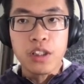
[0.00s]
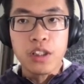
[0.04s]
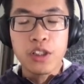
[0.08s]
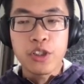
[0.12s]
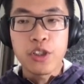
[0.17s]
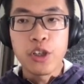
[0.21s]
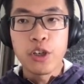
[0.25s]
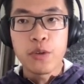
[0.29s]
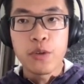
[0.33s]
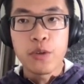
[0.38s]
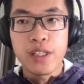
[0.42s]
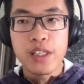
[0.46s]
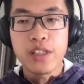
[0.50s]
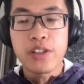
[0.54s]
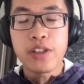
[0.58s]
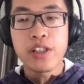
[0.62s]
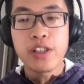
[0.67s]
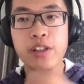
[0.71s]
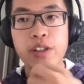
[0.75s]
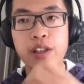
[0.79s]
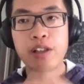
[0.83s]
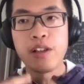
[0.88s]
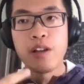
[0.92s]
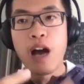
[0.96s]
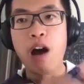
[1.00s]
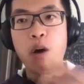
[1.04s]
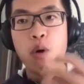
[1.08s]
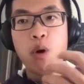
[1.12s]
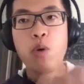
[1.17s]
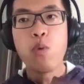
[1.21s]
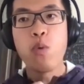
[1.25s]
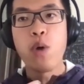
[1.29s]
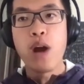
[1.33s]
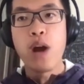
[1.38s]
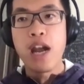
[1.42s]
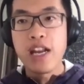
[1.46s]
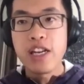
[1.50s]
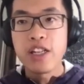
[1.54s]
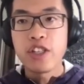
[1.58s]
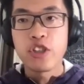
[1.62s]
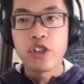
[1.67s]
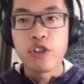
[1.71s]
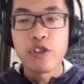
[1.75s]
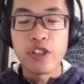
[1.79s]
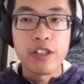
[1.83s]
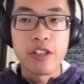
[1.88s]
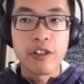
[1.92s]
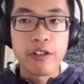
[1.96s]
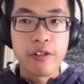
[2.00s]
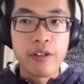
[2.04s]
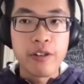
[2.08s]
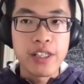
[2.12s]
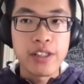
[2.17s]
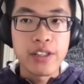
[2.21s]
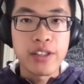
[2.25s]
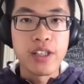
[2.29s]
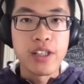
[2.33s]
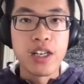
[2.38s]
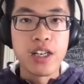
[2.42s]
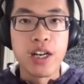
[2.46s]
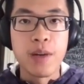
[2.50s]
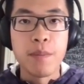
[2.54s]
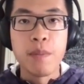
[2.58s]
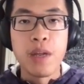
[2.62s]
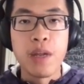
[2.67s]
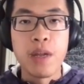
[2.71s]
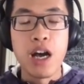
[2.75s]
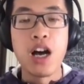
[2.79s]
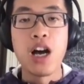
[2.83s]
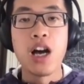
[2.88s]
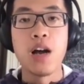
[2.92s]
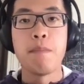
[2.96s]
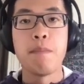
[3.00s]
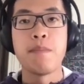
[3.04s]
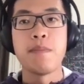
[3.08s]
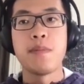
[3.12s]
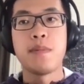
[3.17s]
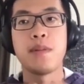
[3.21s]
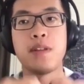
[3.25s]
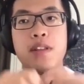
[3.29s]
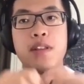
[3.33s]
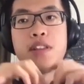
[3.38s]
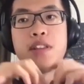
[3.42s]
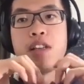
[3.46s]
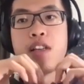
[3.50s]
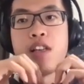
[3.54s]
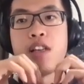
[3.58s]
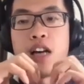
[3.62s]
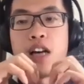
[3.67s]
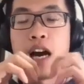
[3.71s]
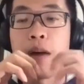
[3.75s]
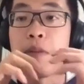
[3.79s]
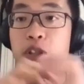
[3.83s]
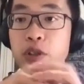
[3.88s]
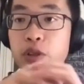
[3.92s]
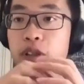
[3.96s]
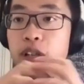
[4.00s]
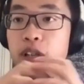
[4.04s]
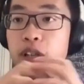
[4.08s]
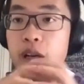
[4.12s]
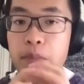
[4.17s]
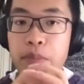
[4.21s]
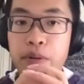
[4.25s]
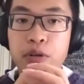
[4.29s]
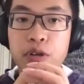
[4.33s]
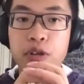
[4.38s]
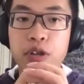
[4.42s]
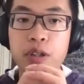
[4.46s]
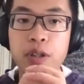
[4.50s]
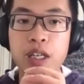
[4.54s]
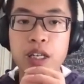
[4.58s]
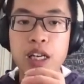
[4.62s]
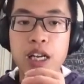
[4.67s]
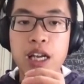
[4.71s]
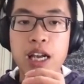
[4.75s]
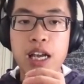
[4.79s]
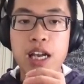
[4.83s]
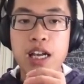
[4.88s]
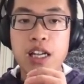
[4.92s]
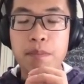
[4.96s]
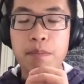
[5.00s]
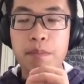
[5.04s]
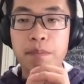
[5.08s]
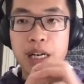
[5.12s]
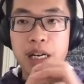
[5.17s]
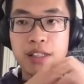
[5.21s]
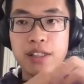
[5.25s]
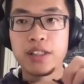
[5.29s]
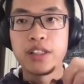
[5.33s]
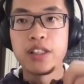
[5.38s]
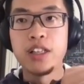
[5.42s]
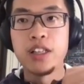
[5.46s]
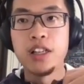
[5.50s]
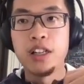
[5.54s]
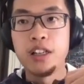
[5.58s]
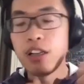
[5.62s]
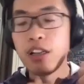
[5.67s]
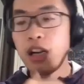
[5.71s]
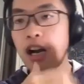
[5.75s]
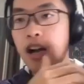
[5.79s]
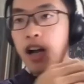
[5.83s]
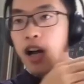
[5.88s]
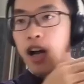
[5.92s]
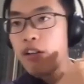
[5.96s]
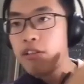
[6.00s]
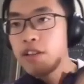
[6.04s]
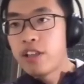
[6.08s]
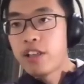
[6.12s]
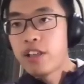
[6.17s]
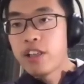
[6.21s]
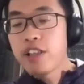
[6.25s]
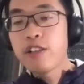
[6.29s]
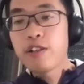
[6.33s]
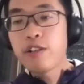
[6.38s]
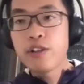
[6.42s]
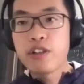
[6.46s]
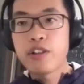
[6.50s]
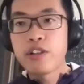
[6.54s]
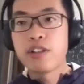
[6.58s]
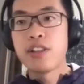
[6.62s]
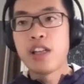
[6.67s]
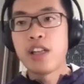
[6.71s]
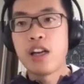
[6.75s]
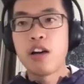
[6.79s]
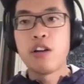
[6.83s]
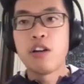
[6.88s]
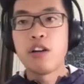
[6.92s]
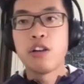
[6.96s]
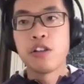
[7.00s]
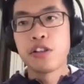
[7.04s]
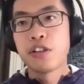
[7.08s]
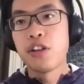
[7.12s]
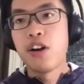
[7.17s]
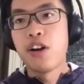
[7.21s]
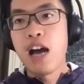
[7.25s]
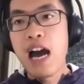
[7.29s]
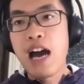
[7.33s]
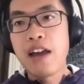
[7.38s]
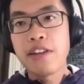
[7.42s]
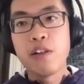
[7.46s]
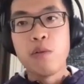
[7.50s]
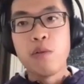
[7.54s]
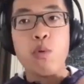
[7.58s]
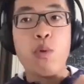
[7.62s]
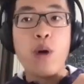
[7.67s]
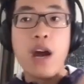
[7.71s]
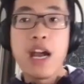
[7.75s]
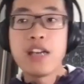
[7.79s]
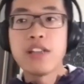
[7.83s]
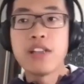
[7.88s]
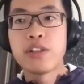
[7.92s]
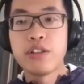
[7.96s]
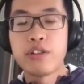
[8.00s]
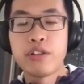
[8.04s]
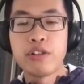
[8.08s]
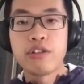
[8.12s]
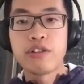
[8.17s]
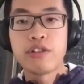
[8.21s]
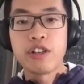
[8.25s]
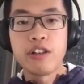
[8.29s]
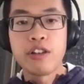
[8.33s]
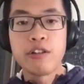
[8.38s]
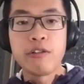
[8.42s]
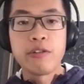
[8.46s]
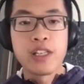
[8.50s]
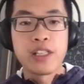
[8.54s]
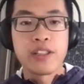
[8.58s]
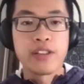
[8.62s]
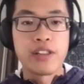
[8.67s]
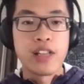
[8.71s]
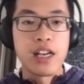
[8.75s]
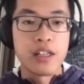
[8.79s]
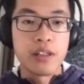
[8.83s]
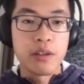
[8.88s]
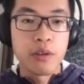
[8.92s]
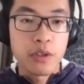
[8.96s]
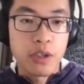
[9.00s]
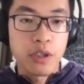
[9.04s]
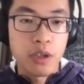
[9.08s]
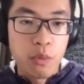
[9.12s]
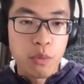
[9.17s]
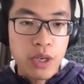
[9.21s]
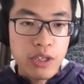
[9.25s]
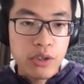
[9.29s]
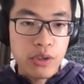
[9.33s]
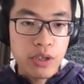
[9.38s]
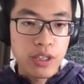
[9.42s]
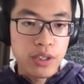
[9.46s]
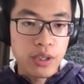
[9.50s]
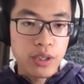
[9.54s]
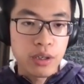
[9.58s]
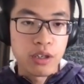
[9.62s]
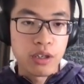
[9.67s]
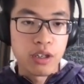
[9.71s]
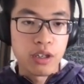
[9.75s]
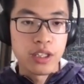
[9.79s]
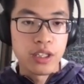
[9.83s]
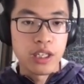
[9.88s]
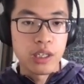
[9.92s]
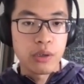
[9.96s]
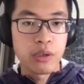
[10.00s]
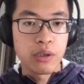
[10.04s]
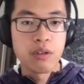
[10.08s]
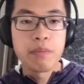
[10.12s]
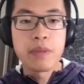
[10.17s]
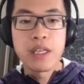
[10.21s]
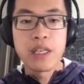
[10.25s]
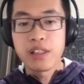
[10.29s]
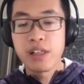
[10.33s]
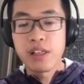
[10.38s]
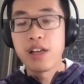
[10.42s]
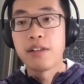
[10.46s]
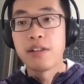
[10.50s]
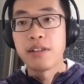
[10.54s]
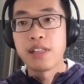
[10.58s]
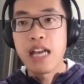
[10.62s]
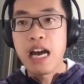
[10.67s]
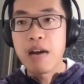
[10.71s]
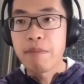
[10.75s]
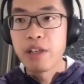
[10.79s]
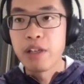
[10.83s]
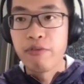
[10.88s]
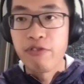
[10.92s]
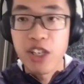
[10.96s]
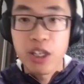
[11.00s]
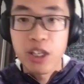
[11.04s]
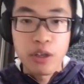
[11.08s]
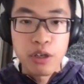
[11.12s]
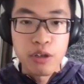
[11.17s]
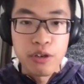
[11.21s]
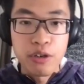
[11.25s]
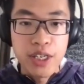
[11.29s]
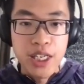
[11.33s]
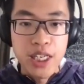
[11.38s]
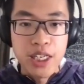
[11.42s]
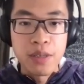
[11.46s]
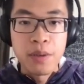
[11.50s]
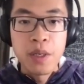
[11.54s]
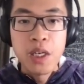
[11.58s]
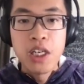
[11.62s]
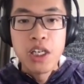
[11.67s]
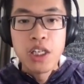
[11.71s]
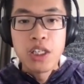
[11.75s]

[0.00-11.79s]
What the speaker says: So this is our way to generate the Hamiltonian pool, but on the literature, there are also other ways to generate that. So which is called the cubic adaptive VQE.